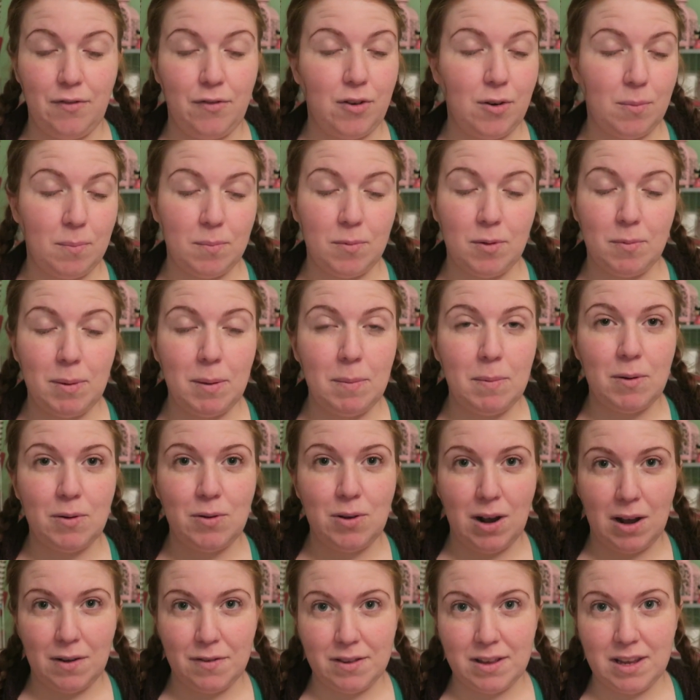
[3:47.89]
from the people
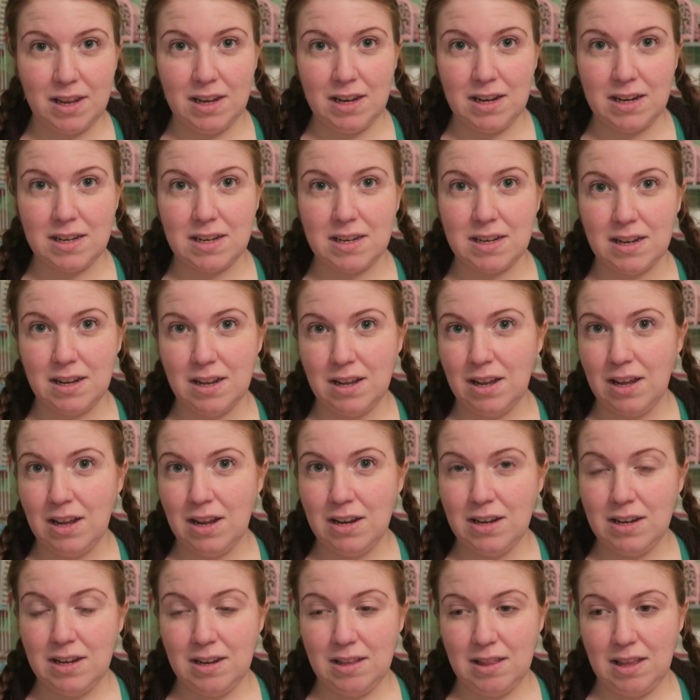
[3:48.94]
who have seen it,
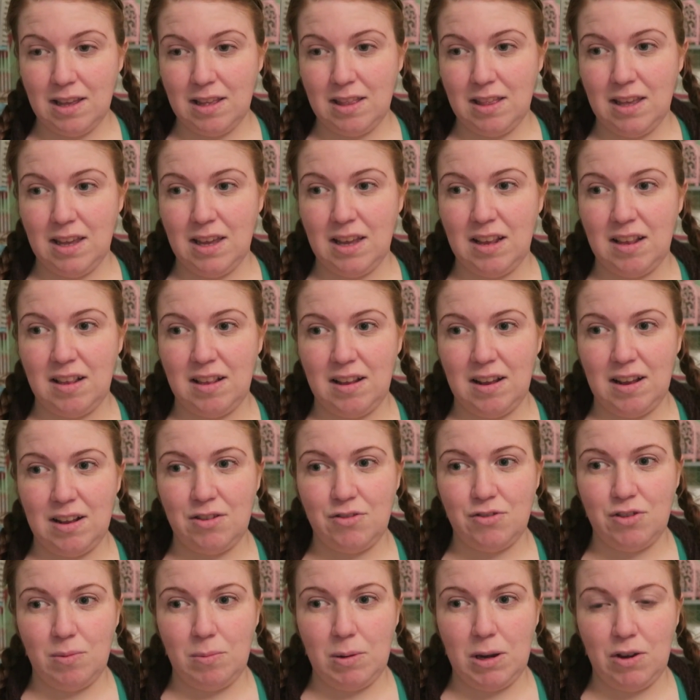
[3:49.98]
do they think it's
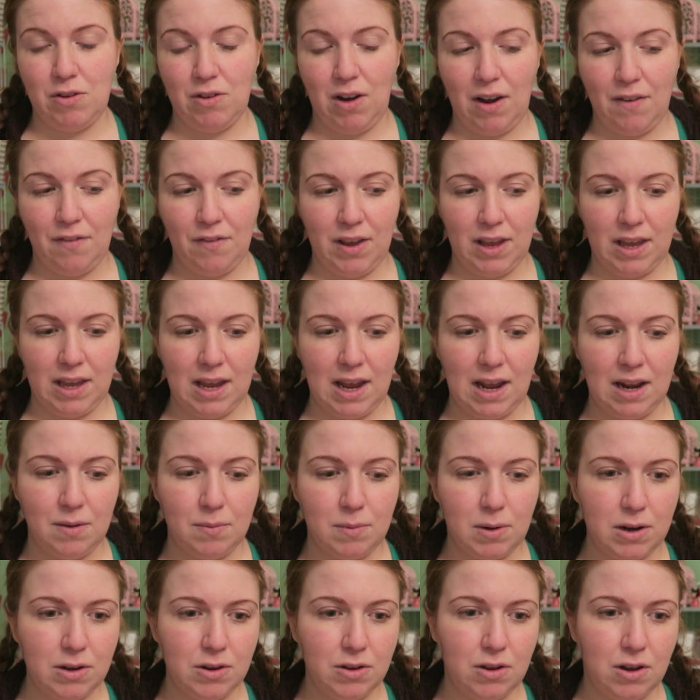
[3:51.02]
extremely graphic? And
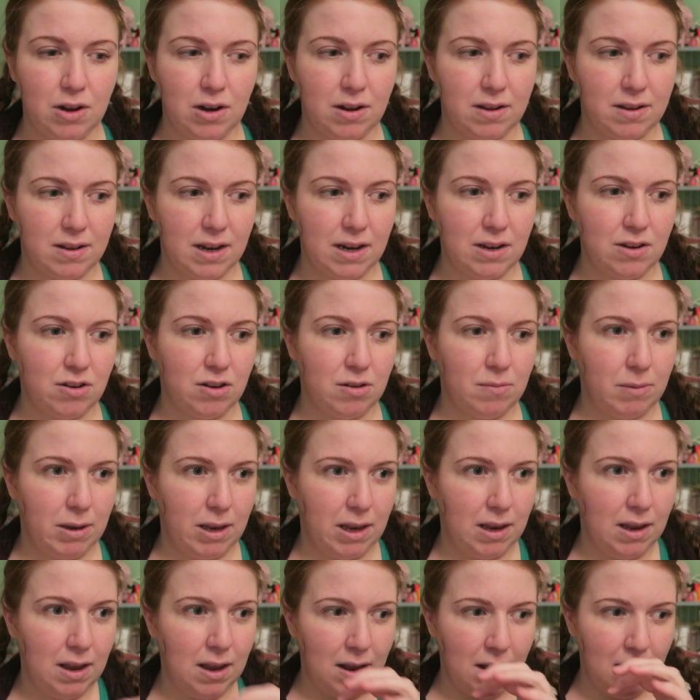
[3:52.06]
one girl said to
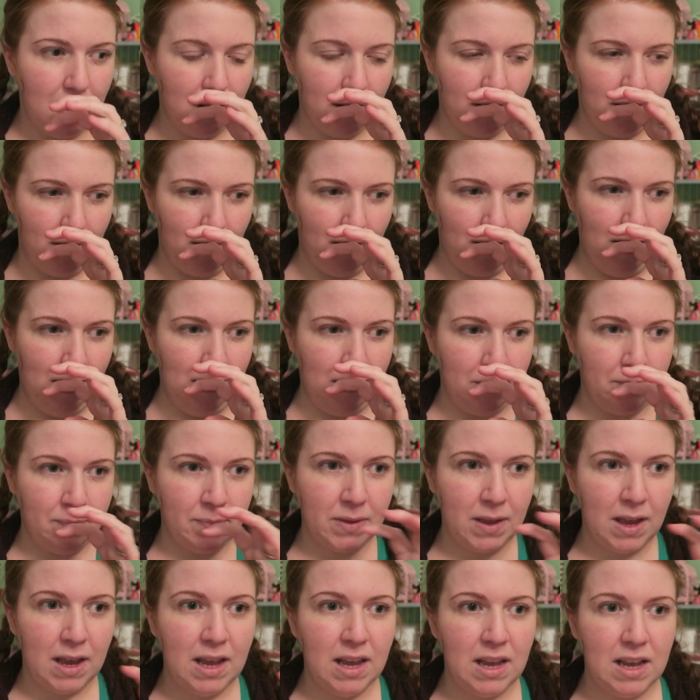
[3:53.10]
me,
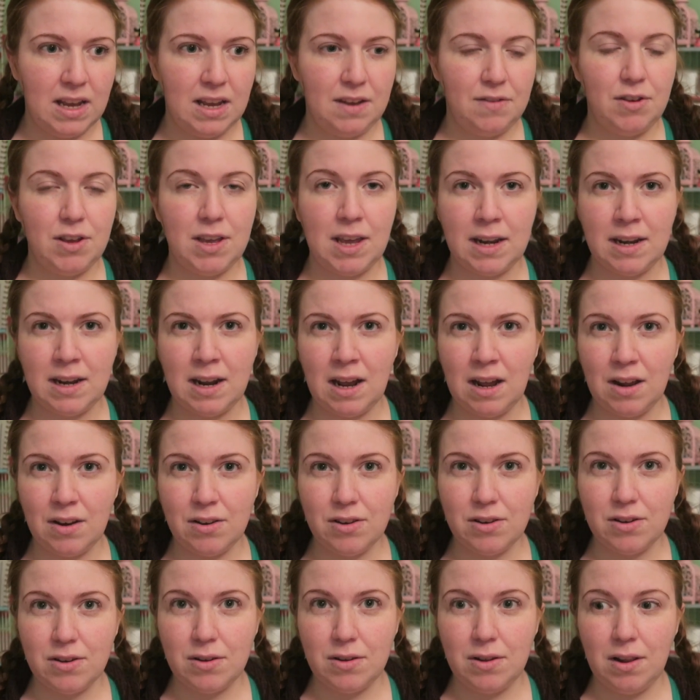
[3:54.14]
if you can
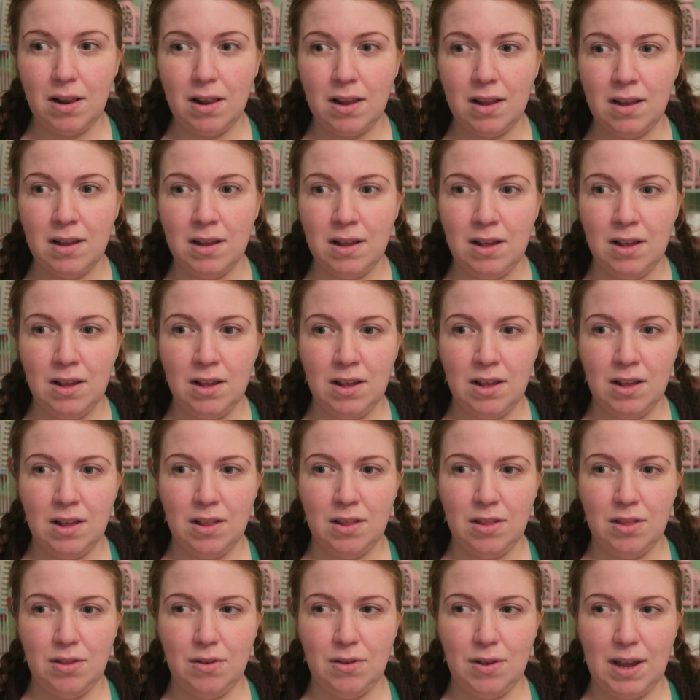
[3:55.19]
handle
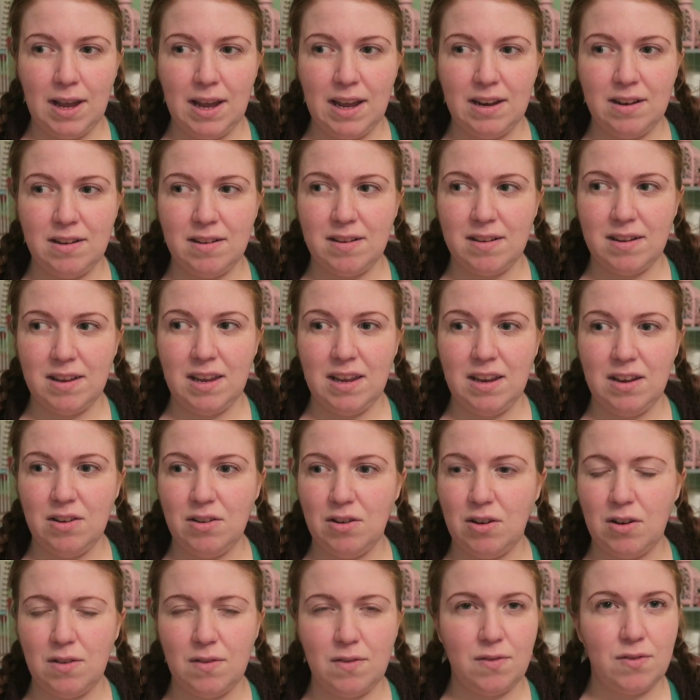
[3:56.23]
the end scene
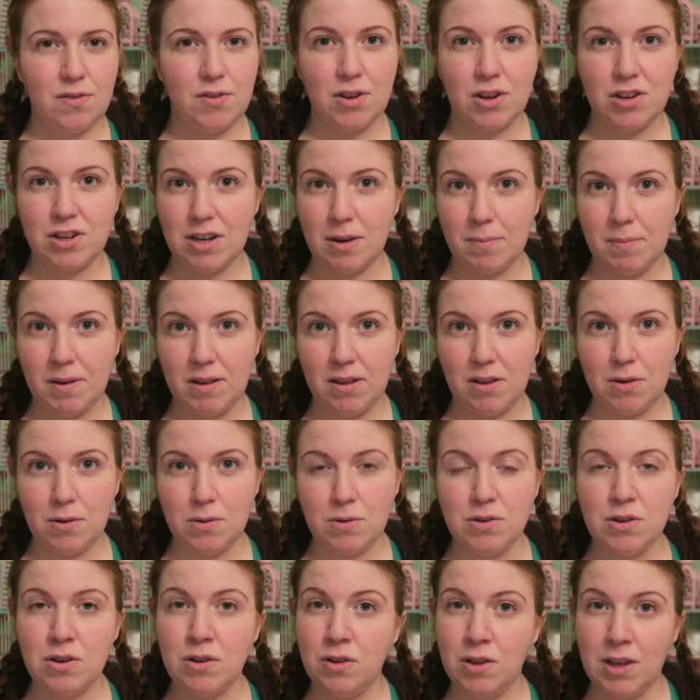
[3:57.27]
of such
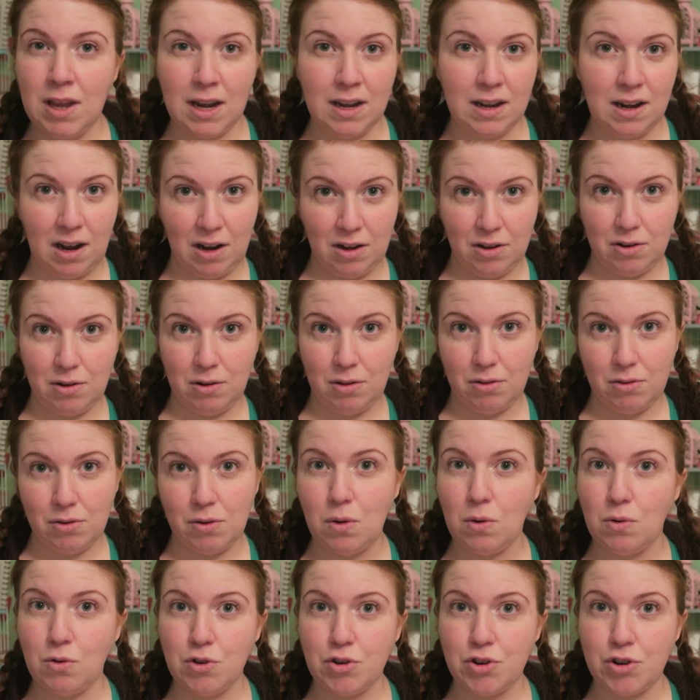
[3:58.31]
episode, you can handle the
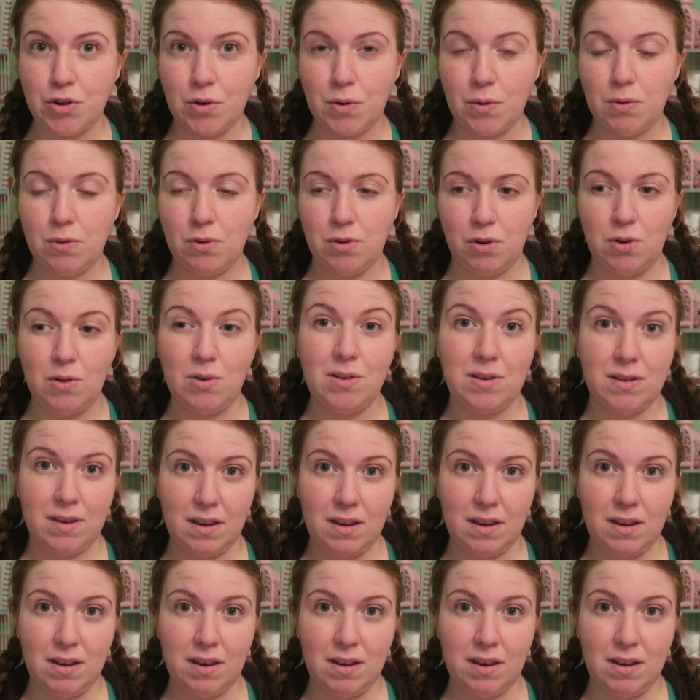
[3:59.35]
whole show, the whole